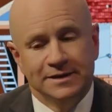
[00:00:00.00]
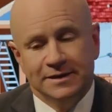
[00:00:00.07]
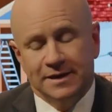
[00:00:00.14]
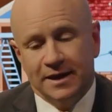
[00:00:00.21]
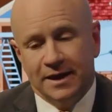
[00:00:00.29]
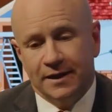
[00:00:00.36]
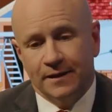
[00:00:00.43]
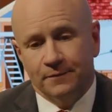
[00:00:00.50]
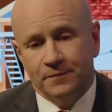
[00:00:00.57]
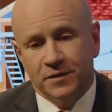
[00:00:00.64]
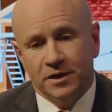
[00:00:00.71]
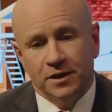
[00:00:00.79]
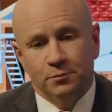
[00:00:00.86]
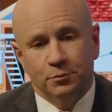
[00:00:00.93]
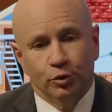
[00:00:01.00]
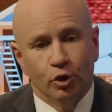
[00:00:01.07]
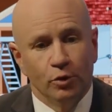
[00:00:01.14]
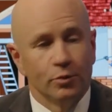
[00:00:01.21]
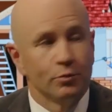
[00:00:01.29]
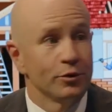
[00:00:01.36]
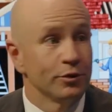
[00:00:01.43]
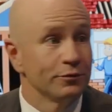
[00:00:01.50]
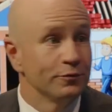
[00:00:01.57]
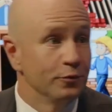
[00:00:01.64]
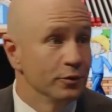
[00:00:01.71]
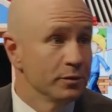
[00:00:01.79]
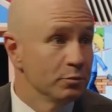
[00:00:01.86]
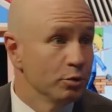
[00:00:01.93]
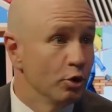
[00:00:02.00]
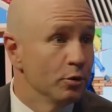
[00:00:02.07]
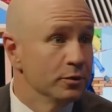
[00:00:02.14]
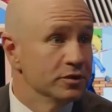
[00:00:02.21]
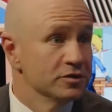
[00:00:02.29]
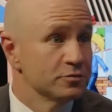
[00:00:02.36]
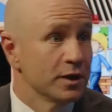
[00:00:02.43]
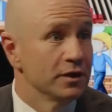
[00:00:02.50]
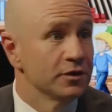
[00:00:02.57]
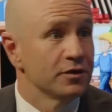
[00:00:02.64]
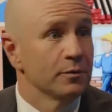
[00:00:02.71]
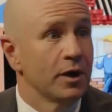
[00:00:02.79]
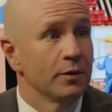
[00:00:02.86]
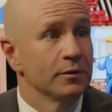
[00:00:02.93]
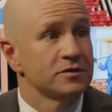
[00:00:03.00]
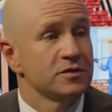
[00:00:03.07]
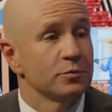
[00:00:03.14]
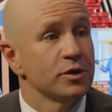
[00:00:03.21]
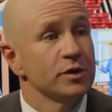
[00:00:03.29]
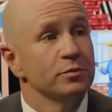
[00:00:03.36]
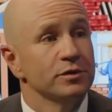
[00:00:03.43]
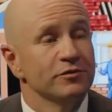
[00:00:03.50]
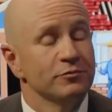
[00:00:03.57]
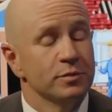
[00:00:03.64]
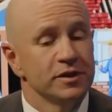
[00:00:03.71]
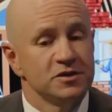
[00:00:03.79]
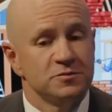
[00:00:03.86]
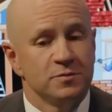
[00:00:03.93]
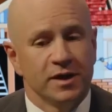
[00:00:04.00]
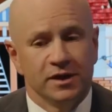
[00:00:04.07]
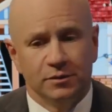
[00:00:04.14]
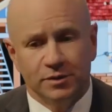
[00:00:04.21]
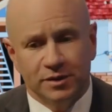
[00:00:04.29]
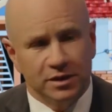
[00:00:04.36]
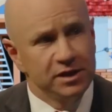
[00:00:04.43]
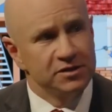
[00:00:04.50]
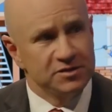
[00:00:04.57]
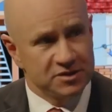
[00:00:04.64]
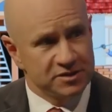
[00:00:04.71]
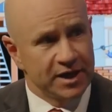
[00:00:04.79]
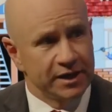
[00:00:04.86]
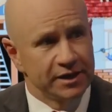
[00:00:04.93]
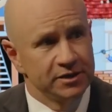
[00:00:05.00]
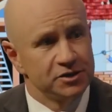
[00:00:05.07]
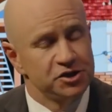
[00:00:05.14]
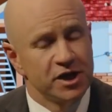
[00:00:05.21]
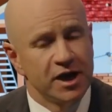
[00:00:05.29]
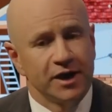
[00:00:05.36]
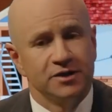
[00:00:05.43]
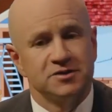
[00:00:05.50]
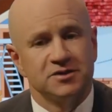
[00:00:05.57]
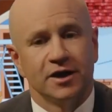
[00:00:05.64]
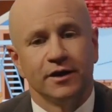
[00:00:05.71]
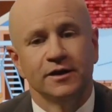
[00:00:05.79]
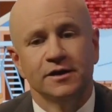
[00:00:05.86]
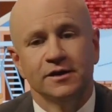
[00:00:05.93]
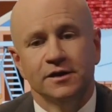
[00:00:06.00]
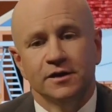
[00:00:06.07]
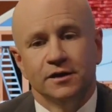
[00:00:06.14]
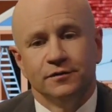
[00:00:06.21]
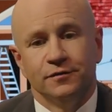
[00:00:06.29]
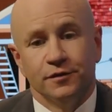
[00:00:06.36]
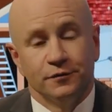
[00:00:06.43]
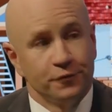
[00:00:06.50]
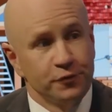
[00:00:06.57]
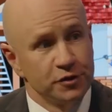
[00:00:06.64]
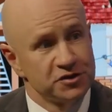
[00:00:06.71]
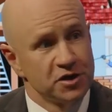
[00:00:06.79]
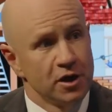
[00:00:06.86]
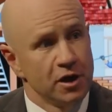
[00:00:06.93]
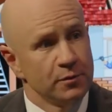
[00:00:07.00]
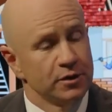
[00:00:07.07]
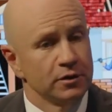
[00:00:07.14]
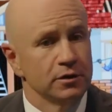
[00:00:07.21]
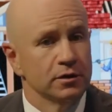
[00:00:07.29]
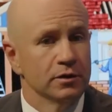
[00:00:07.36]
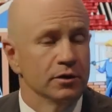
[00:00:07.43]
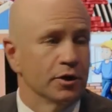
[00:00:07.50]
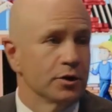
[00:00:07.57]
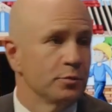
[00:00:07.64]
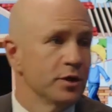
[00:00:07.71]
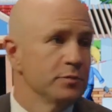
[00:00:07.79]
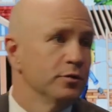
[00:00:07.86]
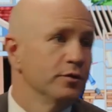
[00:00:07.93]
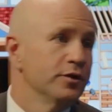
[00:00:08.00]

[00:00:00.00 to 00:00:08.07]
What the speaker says: Employment, we're at full employment as well at the moment, so people have been spending, but things are starting to change. So for the first time, and a lot of people